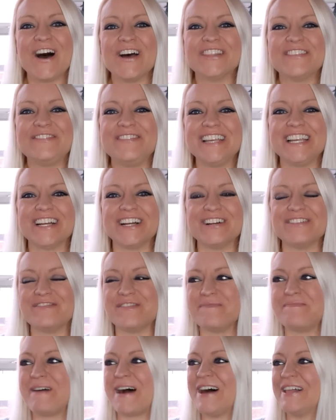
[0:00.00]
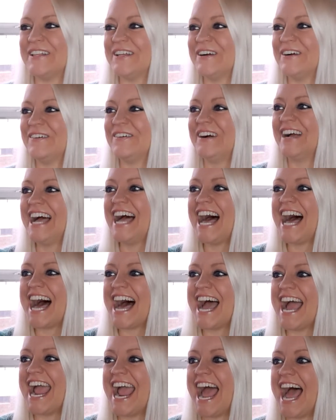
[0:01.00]
on the finger of Apollo,
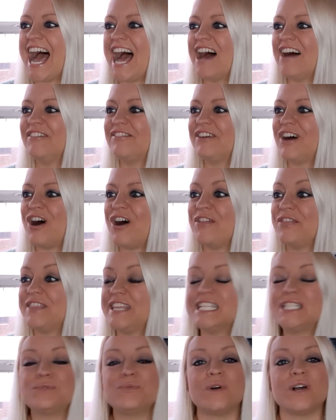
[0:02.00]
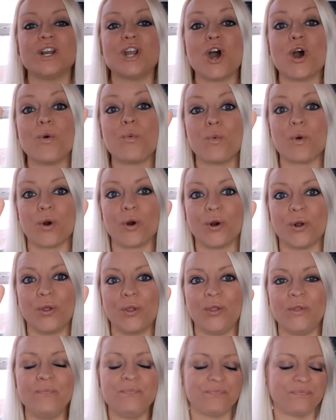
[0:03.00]
I have on this one a
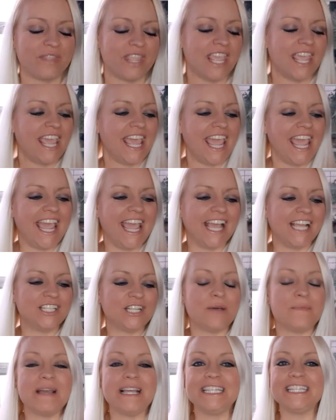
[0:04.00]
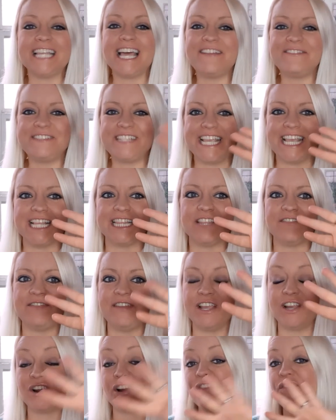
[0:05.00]
whirl, and on my left hand, the
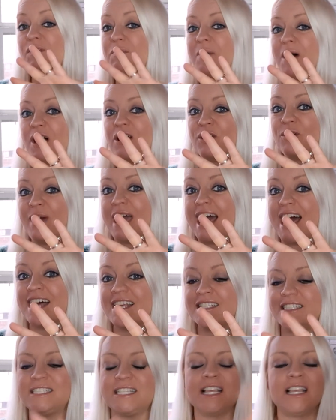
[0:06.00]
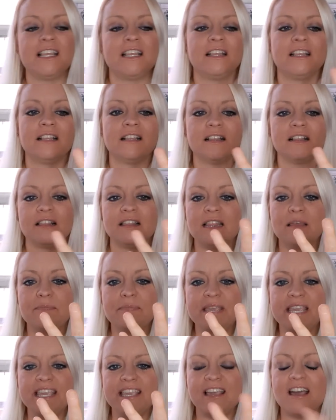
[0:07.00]
finger of Apollo has the
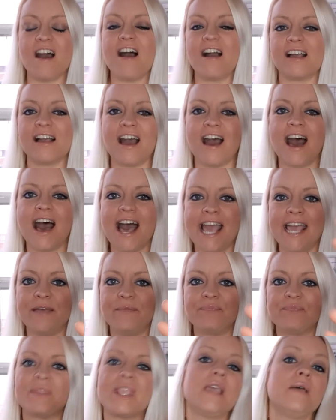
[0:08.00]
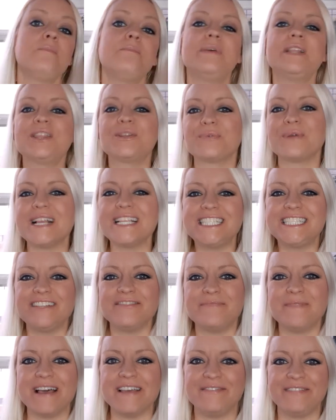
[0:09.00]
peacock eye. But the rest
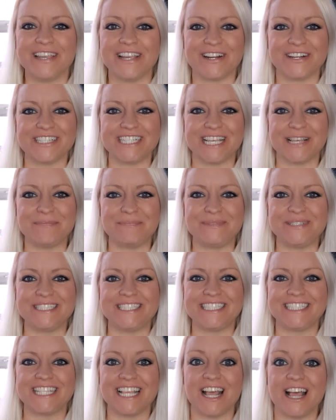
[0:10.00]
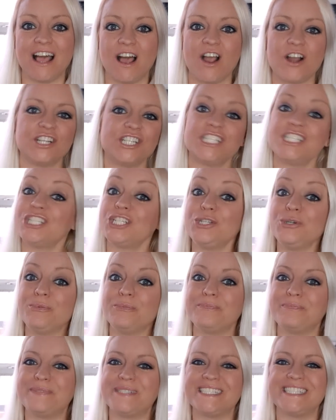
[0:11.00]
of my fingertips are just
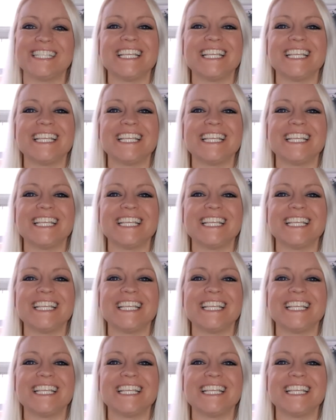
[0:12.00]
loops.